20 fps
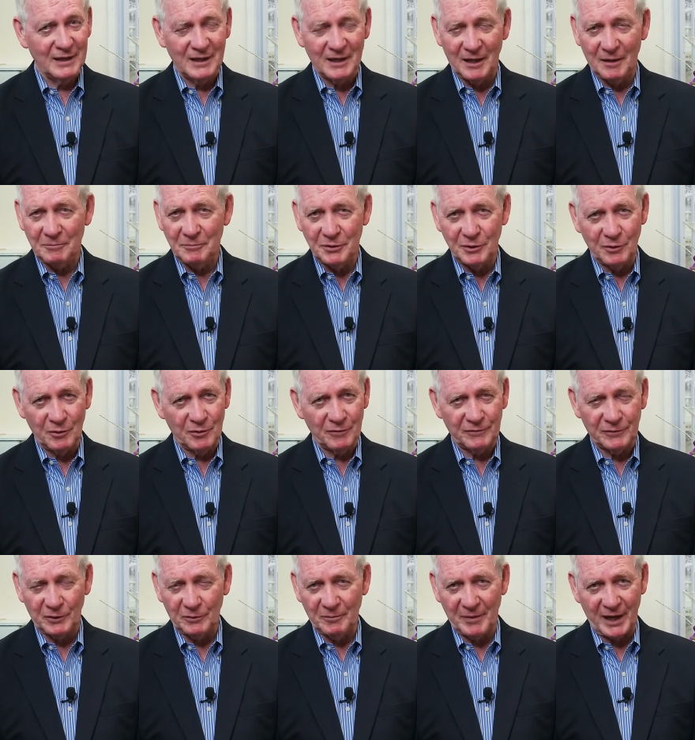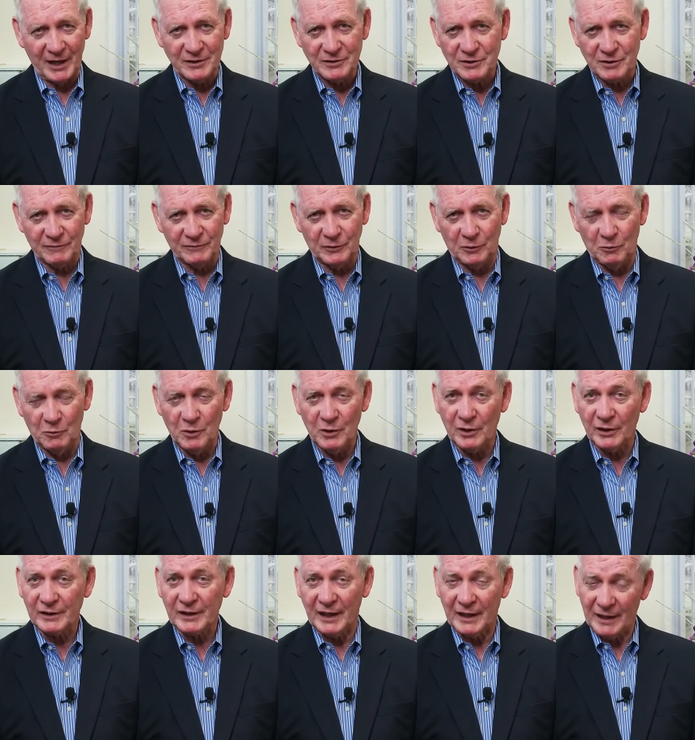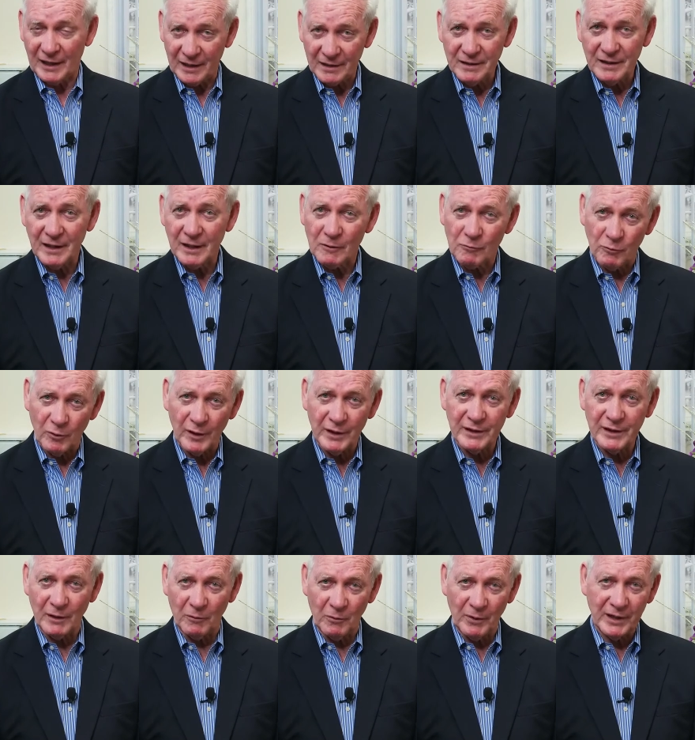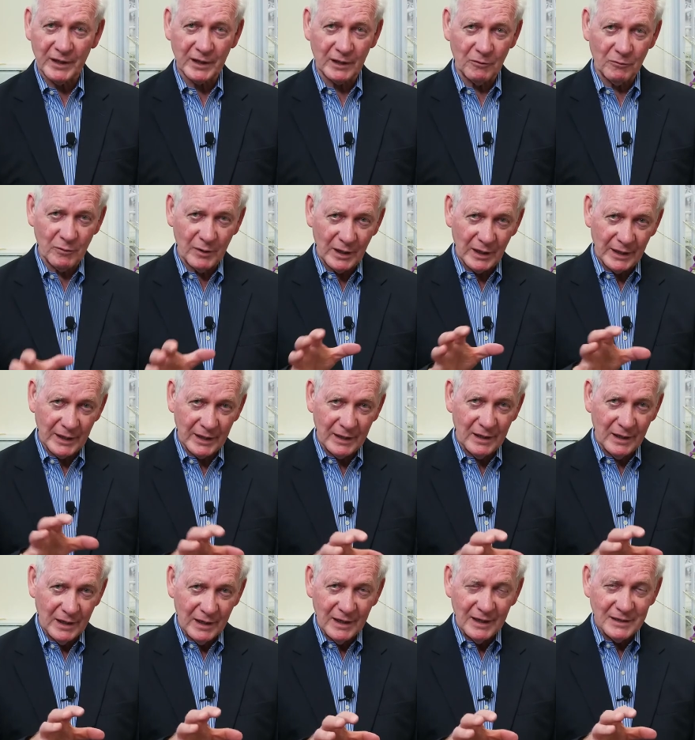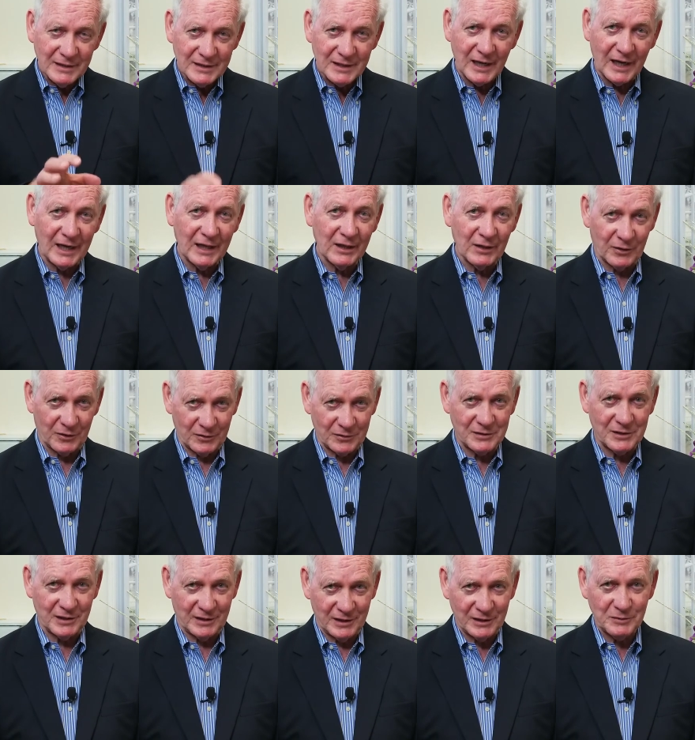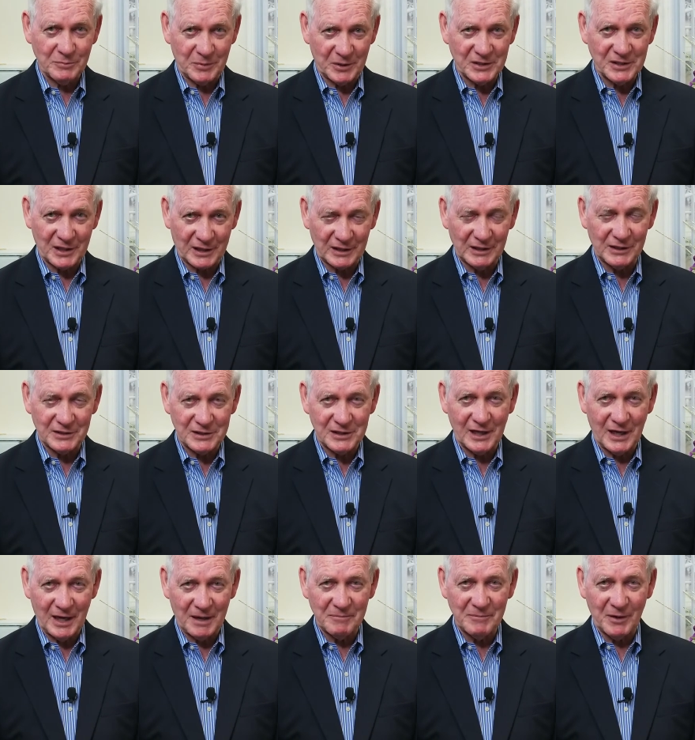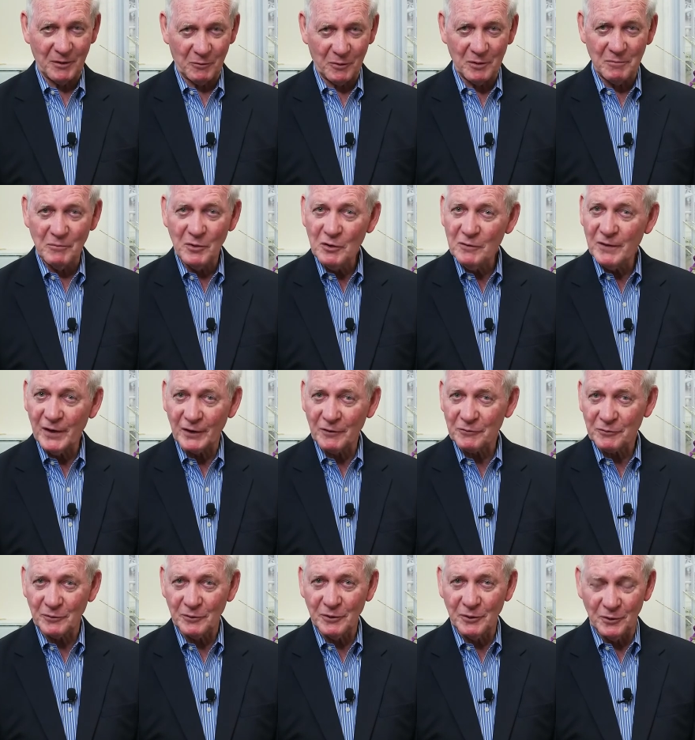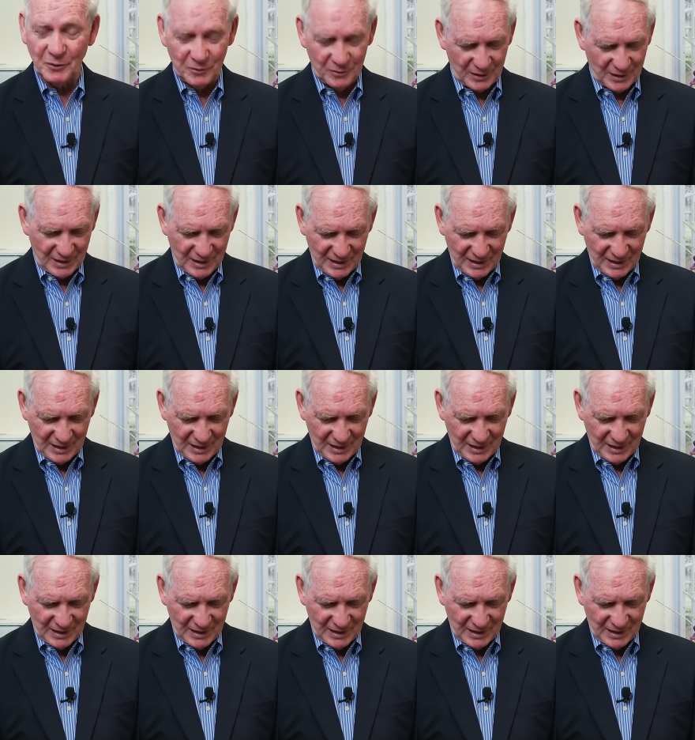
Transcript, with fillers: a beautiful, masterful work, and I think one that we can really tailor to this particular time that we're moving through.